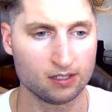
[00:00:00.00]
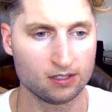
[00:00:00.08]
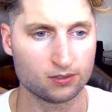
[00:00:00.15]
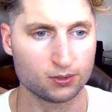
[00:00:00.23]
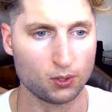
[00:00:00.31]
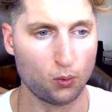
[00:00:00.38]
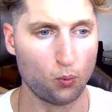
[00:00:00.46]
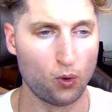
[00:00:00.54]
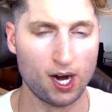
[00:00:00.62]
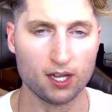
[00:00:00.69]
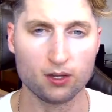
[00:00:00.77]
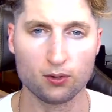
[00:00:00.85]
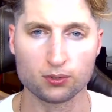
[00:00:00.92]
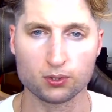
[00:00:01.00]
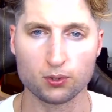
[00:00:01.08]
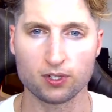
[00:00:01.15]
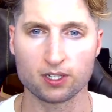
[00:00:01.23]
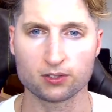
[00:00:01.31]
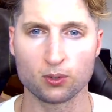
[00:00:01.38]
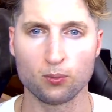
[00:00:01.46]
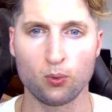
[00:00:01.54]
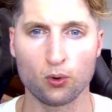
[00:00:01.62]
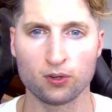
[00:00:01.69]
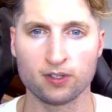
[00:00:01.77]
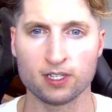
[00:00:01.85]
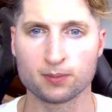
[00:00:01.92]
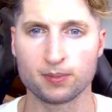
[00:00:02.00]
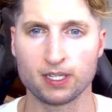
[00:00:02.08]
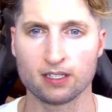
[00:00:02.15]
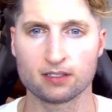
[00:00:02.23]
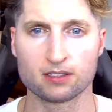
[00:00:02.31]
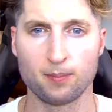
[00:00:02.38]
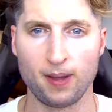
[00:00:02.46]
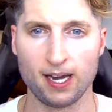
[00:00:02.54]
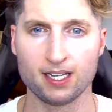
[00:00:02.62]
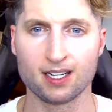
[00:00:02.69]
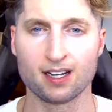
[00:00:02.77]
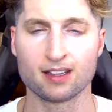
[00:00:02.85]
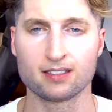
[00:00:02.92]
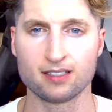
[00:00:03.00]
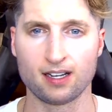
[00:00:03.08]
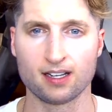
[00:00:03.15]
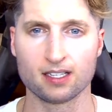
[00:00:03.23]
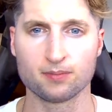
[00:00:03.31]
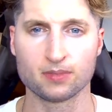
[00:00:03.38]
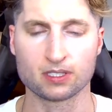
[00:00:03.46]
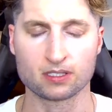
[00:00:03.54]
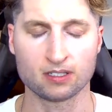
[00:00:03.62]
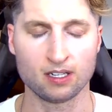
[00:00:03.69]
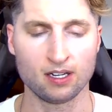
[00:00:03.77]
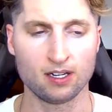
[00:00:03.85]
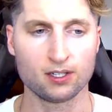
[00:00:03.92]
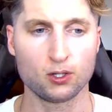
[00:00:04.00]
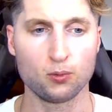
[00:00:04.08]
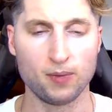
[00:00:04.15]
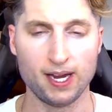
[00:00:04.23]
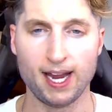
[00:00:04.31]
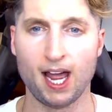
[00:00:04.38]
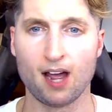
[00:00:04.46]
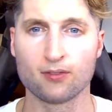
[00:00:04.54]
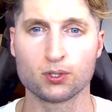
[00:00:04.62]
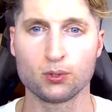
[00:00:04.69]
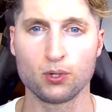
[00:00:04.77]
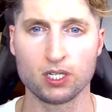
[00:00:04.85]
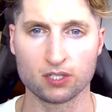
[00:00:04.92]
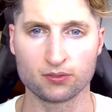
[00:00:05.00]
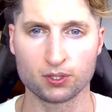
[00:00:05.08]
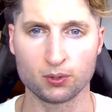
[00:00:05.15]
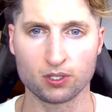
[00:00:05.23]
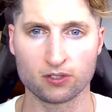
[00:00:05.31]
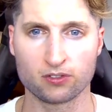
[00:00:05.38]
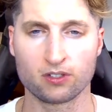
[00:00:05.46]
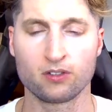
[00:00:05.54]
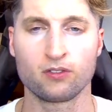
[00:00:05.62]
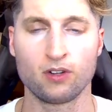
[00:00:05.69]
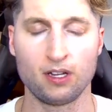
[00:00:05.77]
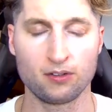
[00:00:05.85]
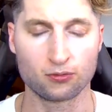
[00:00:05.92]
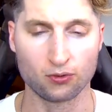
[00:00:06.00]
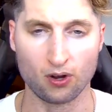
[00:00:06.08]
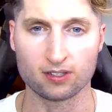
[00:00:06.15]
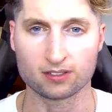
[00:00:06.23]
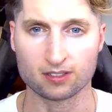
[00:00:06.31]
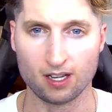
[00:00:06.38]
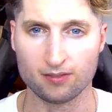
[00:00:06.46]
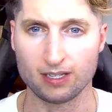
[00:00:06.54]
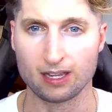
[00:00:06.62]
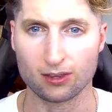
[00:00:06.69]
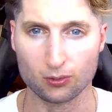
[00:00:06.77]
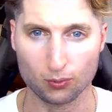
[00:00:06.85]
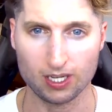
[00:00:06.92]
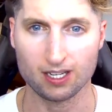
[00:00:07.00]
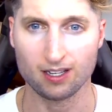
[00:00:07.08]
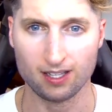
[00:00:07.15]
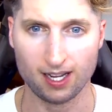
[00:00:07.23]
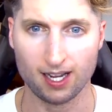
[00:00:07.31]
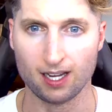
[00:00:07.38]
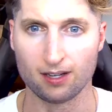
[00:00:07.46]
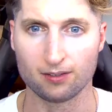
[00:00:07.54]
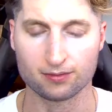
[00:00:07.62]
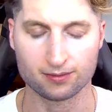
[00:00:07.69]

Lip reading: So why those two things are important is because depending on the times, you may have to interview in front of a 3 to